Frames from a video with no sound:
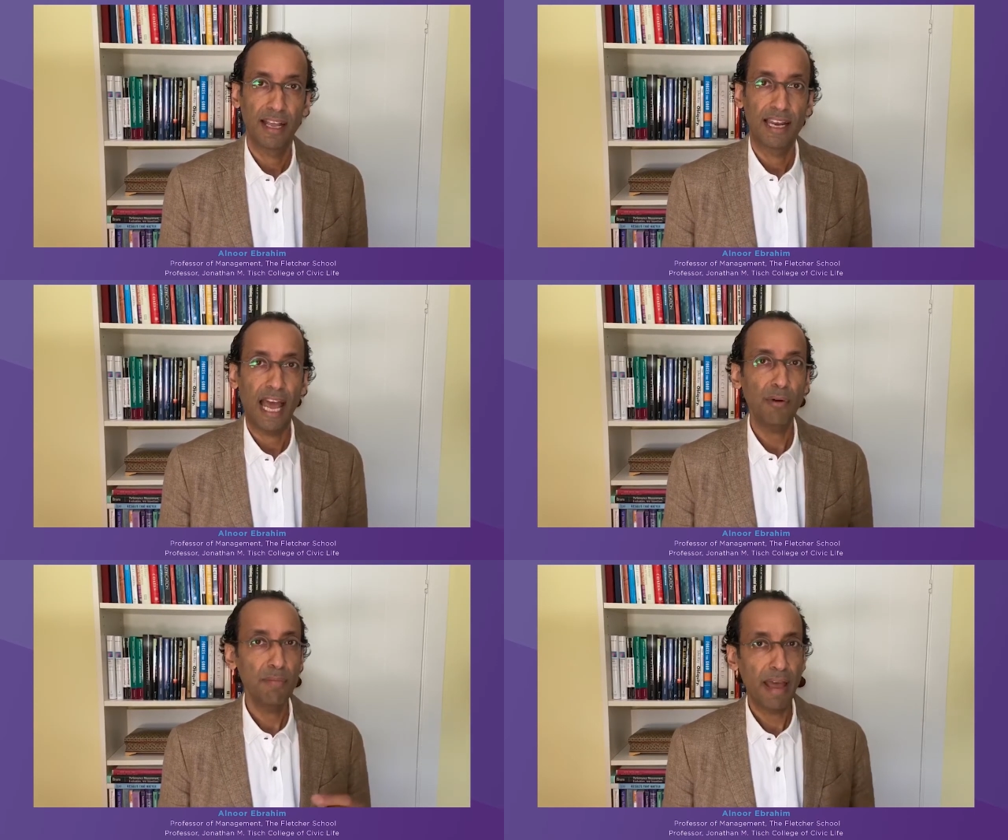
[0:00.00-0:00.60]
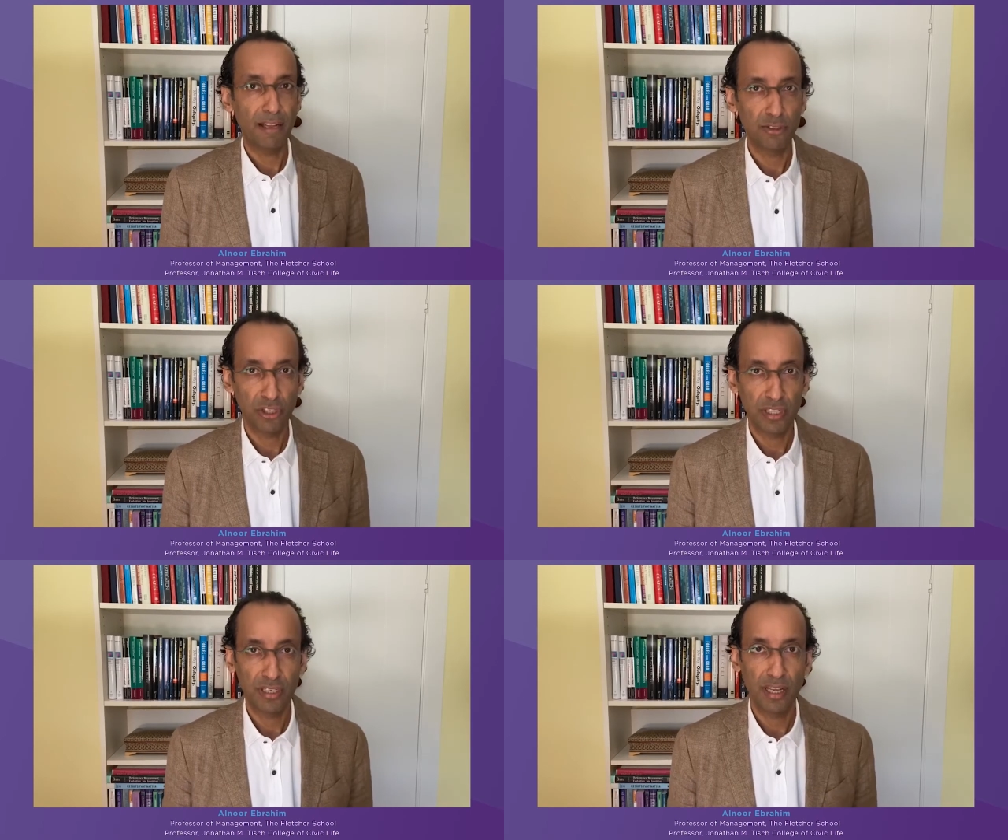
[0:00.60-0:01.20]
Now
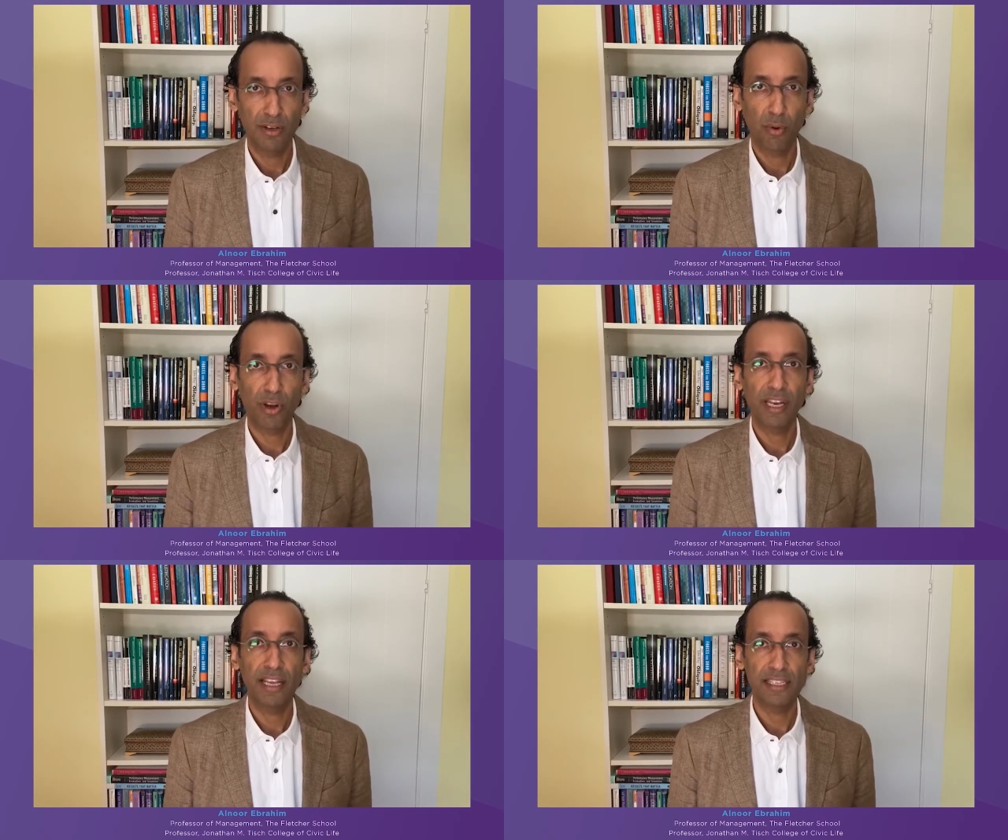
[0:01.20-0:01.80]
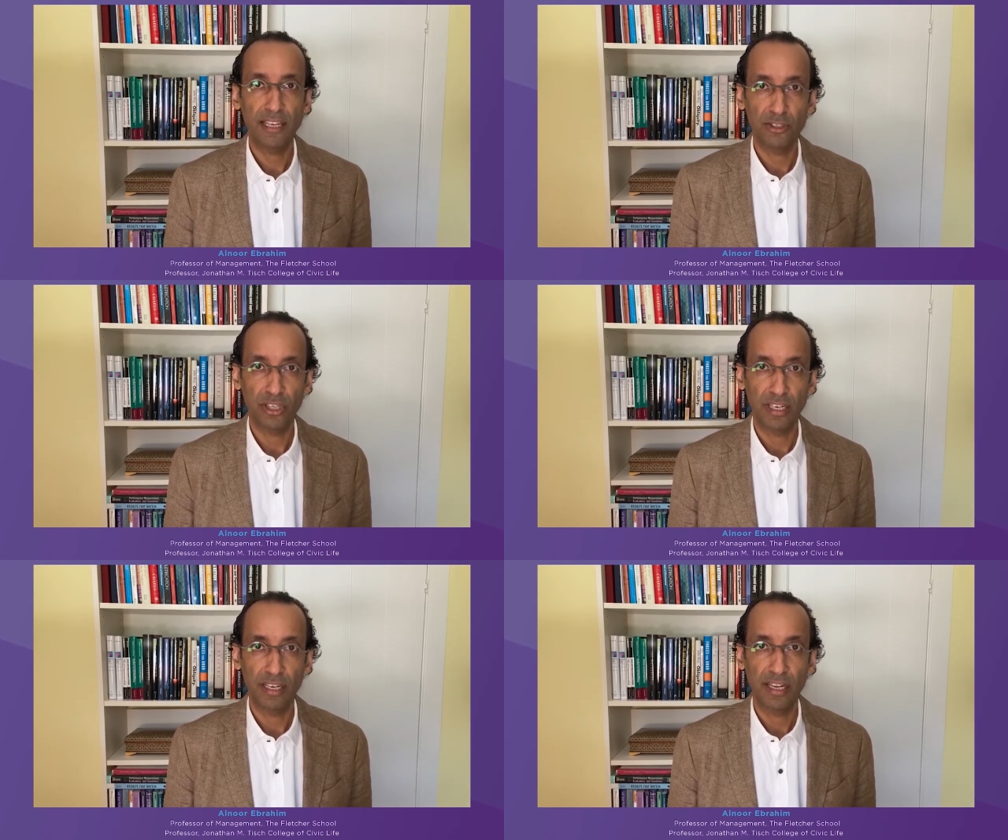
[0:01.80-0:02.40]
imagine an
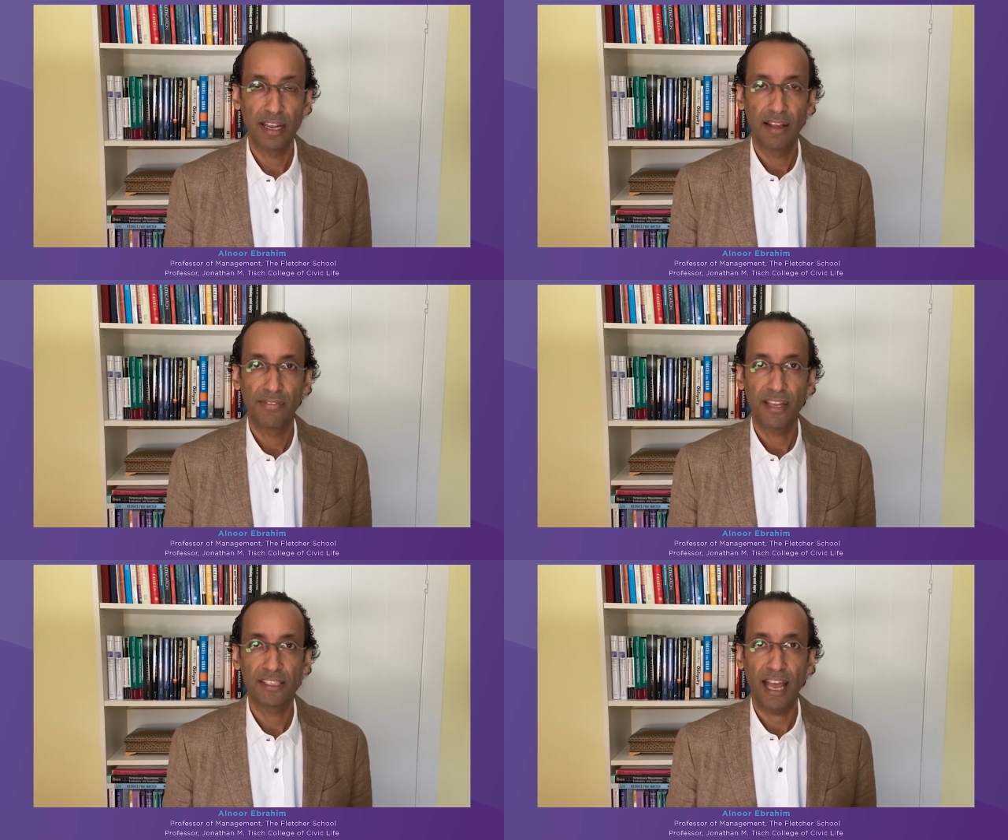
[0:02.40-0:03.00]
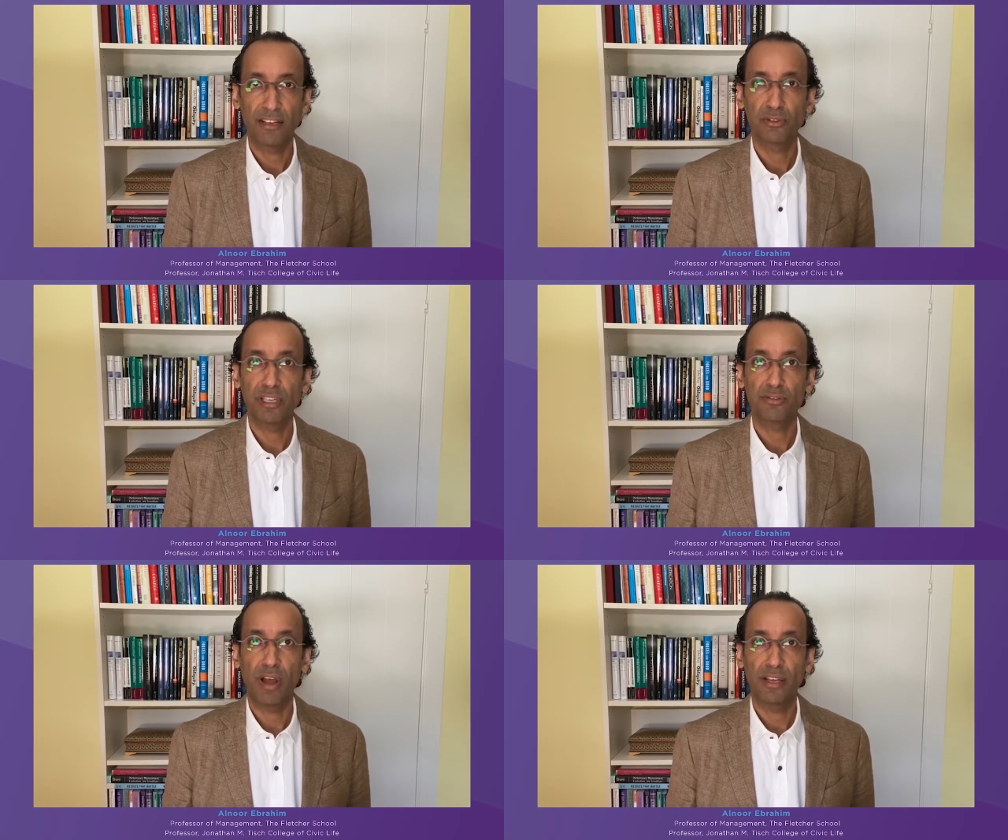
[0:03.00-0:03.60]
organization that's
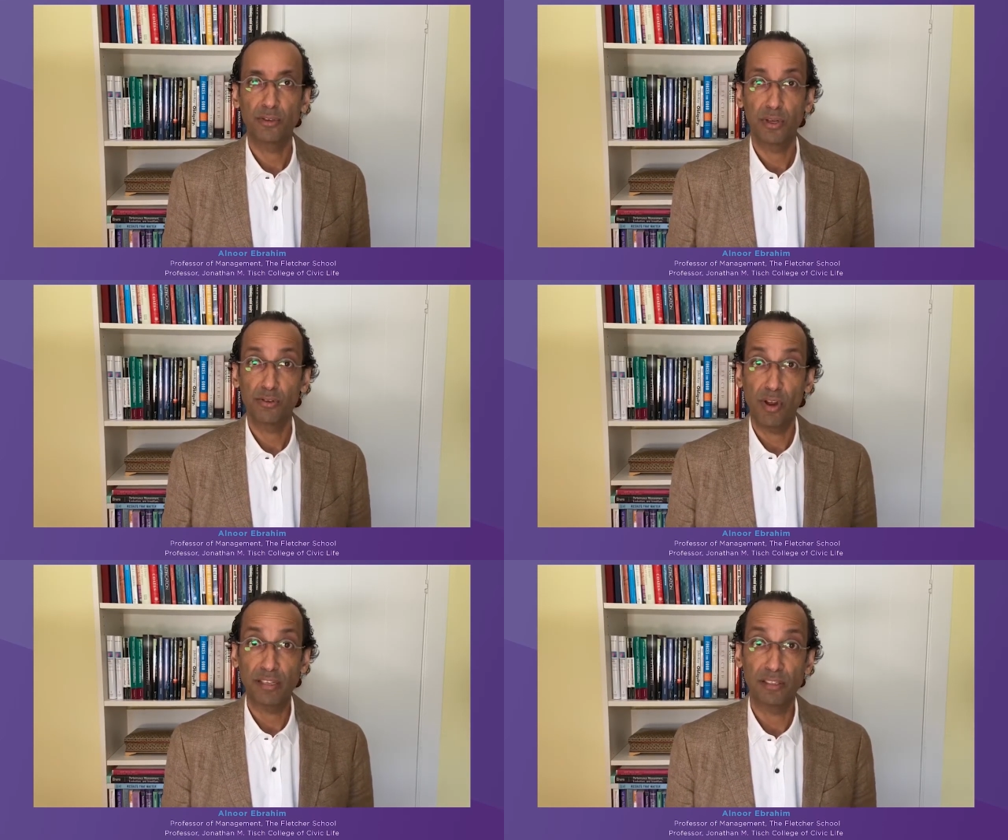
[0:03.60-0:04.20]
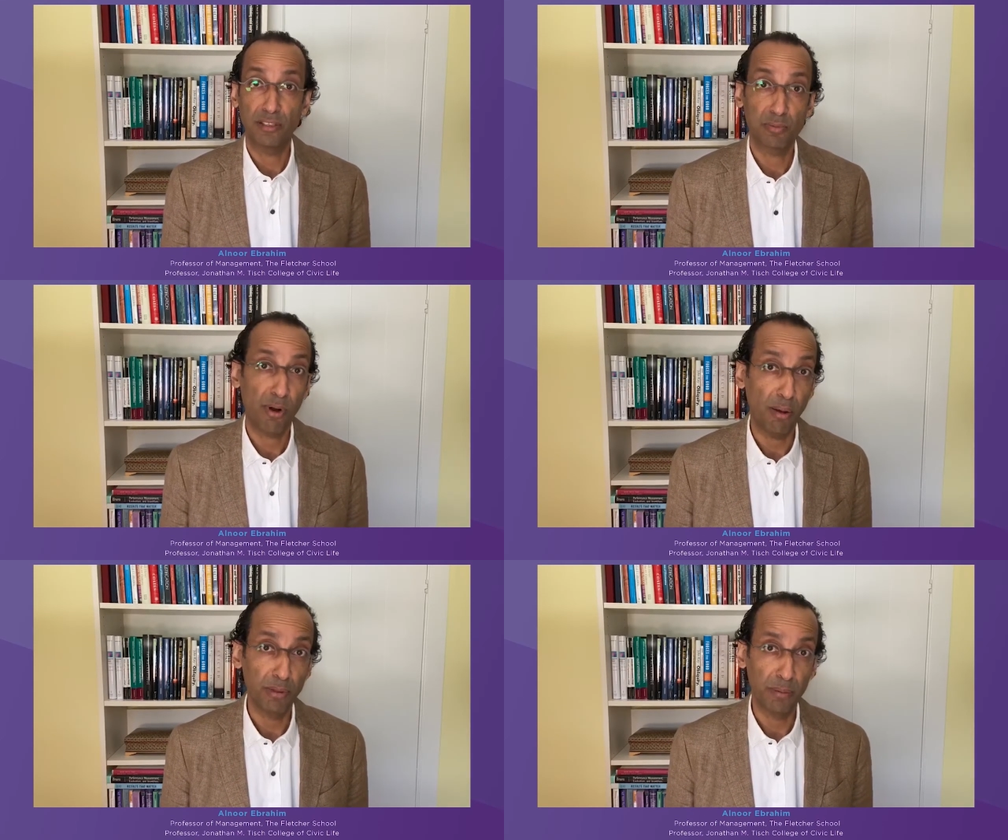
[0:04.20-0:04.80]
actually trying to address this
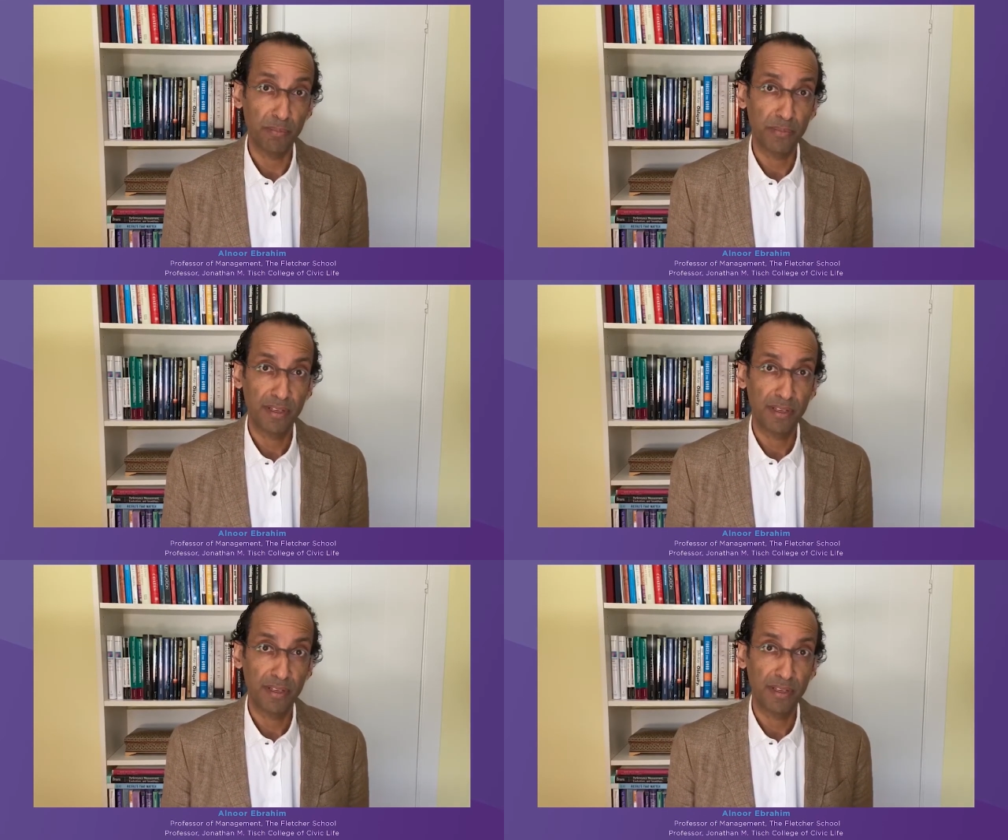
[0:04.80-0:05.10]
problem.